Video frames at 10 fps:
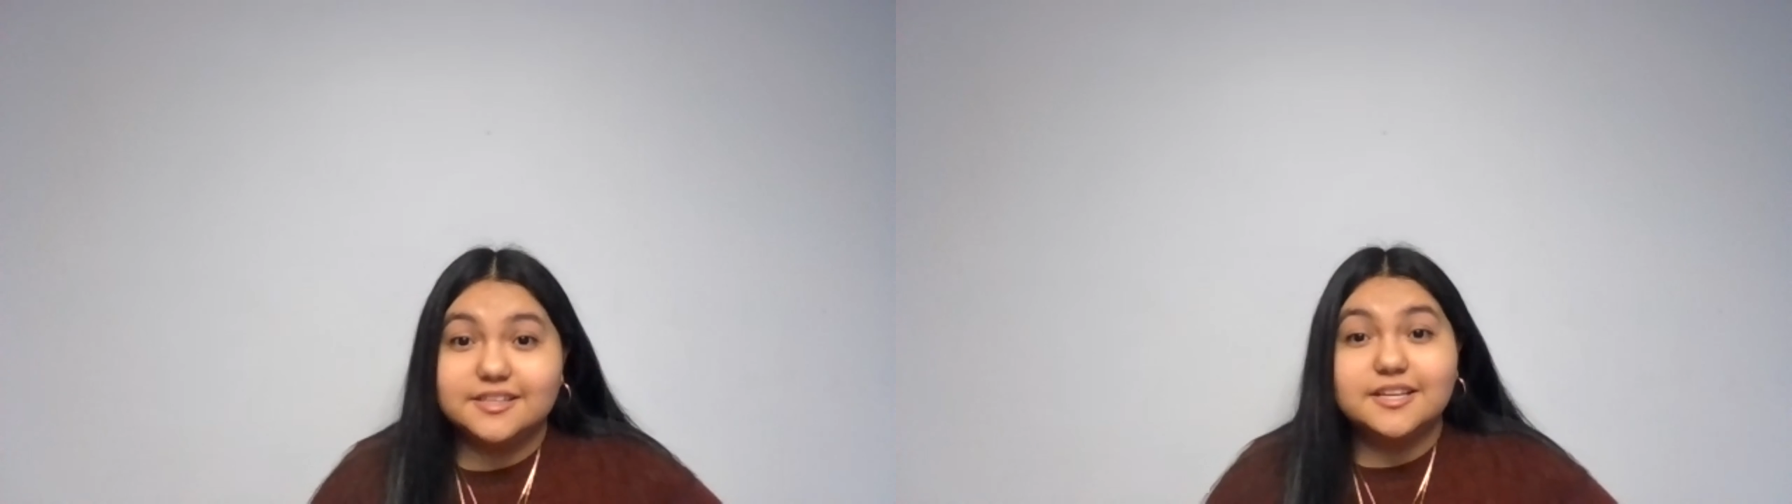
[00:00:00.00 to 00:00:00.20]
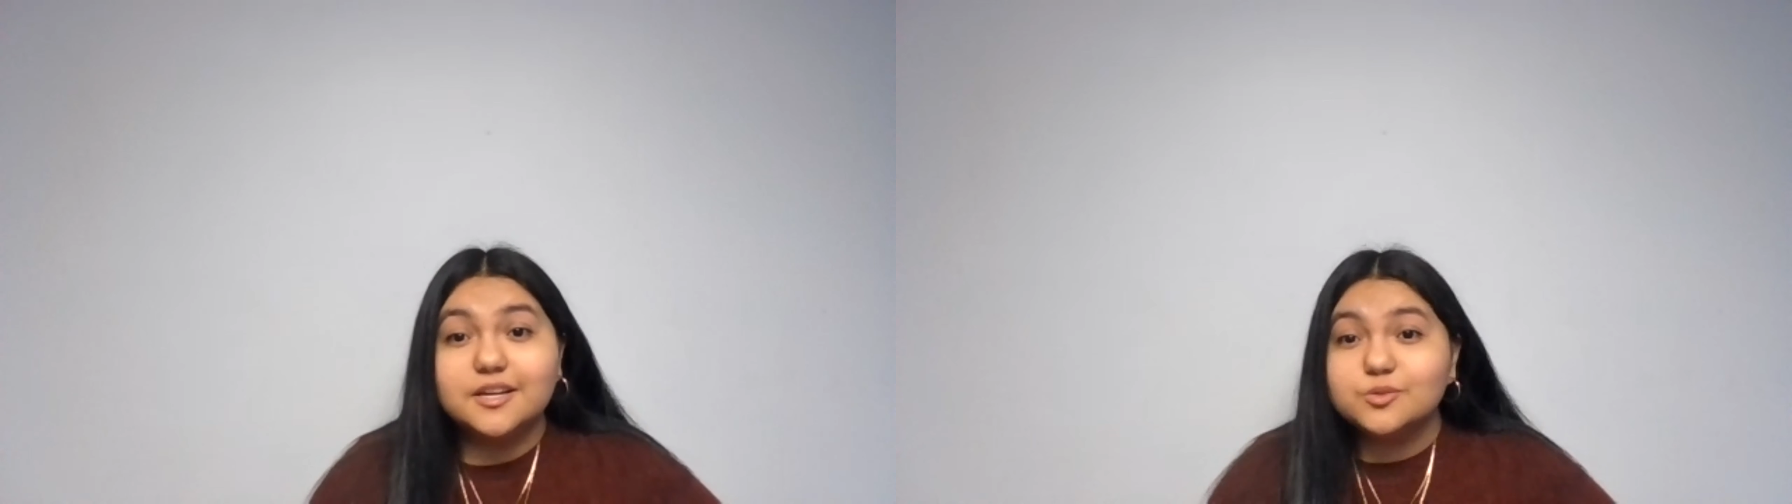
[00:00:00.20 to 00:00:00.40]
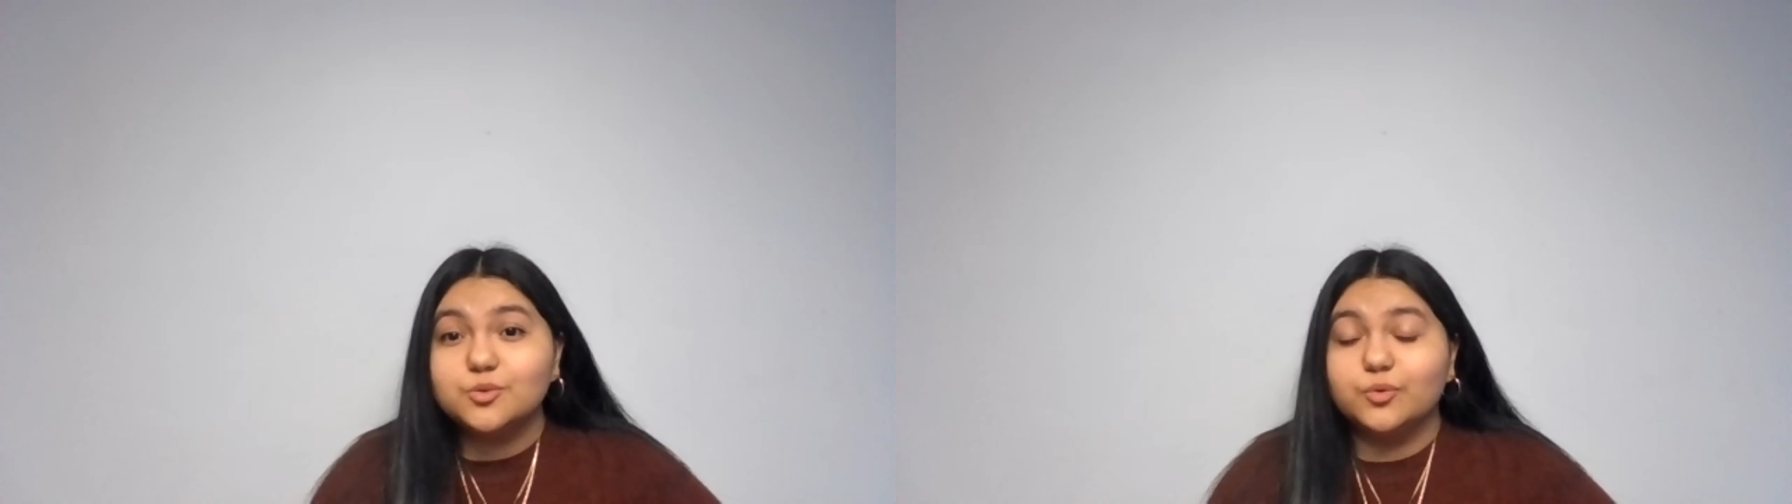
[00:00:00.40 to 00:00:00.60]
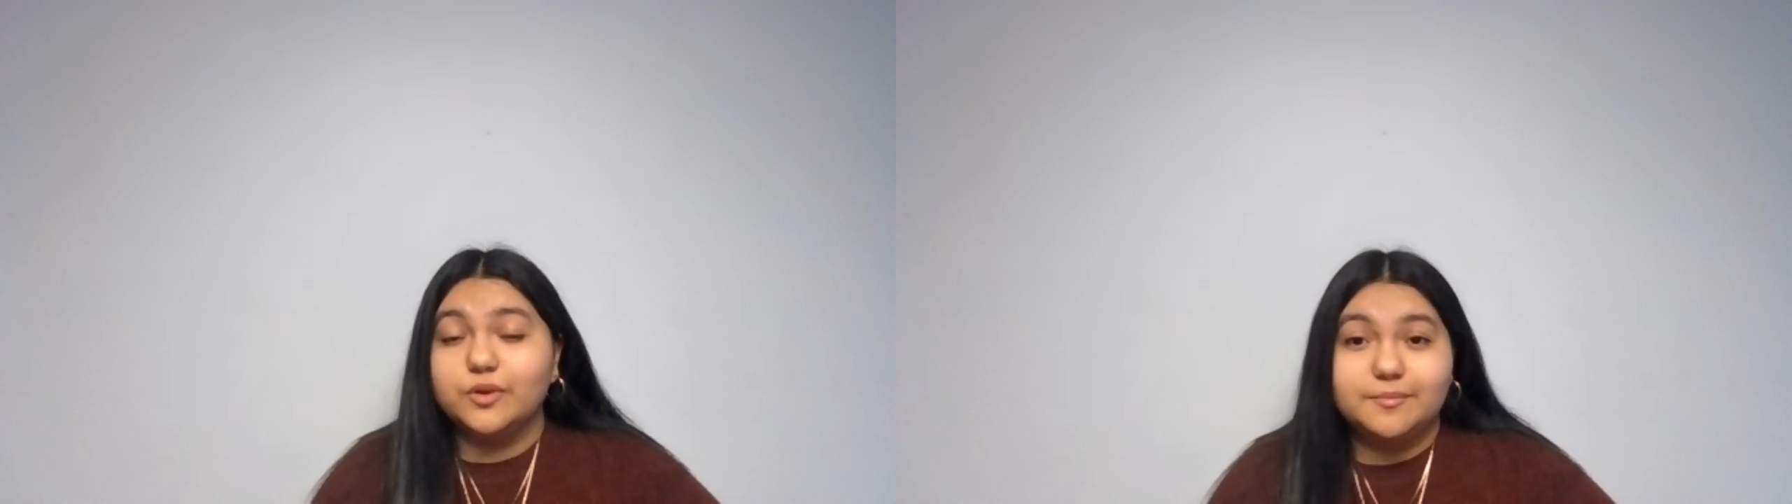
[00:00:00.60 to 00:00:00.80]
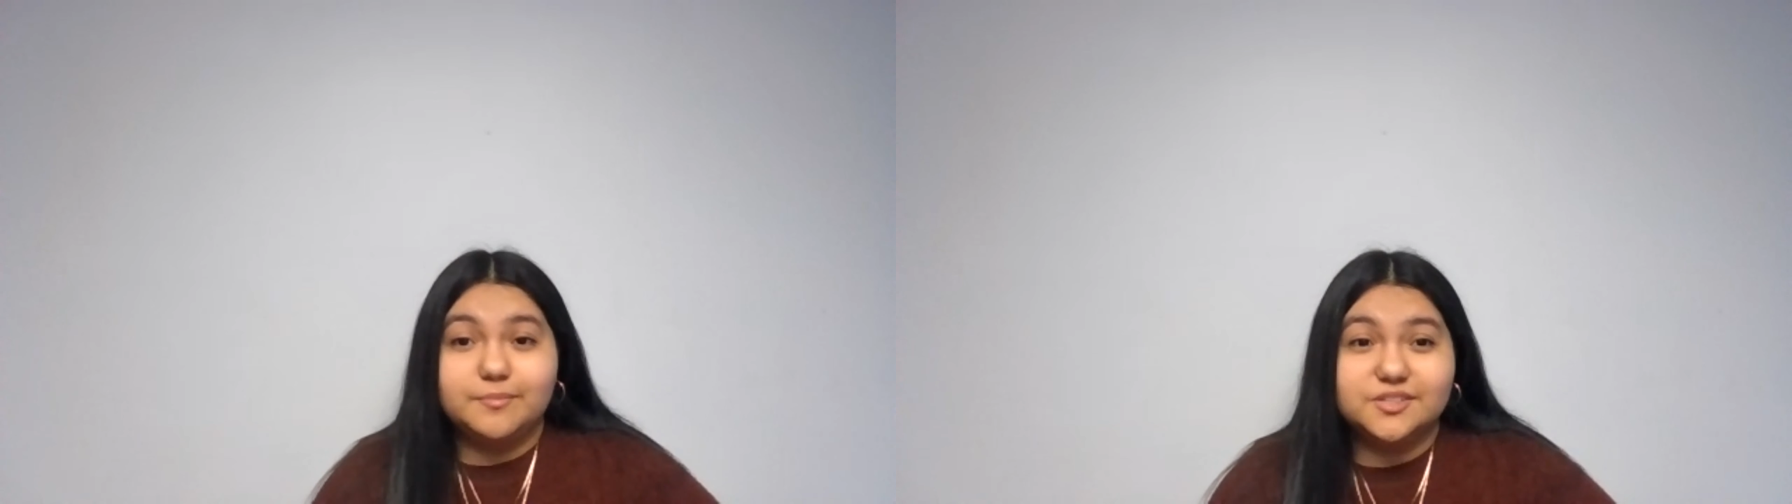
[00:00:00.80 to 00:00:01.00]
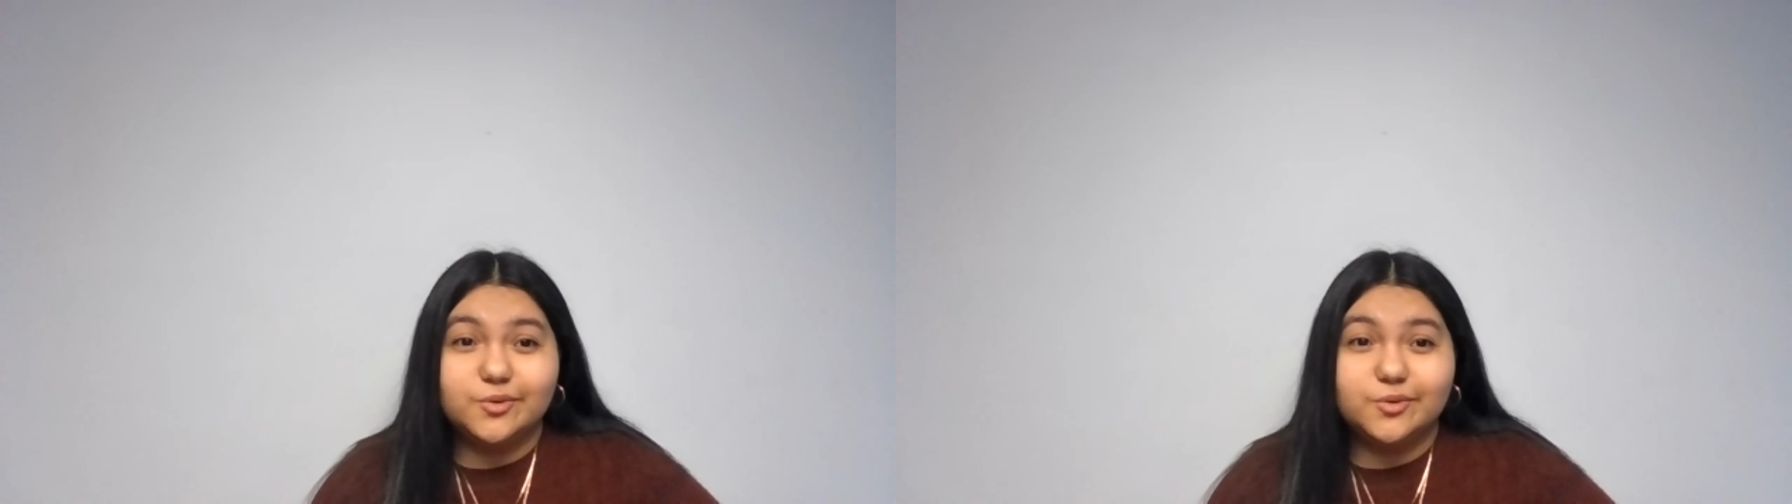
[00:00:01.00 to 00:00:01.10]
how school and mental